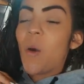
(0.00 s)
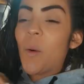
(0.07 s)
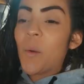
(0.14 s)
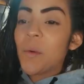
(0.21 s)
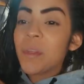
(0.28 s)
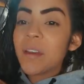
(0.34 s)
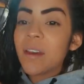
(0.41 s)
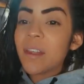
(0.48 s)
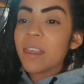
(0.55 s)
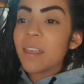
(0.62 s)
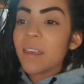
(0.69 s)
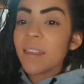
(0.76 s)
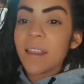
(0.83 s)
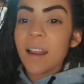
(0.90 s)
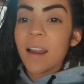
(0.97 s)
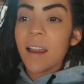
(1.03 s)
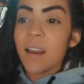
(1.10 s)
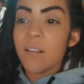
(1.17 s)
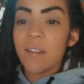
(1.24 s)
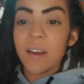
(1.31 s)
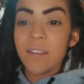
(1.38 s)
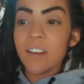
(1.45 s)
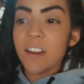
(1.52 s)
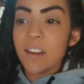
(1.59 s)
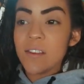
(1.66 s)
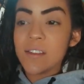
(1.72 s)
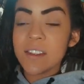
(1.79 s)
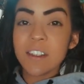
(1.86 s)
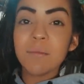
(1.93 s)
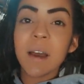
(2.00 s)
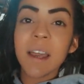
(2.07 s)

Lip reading: Only thing that I have ever used in